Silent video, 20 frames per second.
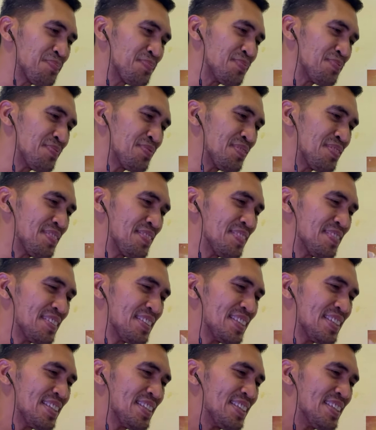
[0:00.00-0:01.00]

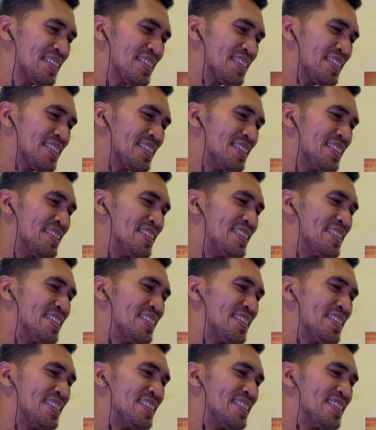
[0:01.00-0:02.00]

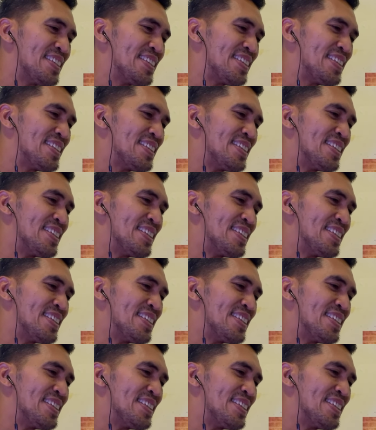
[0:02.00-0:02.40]
Nobody speaks.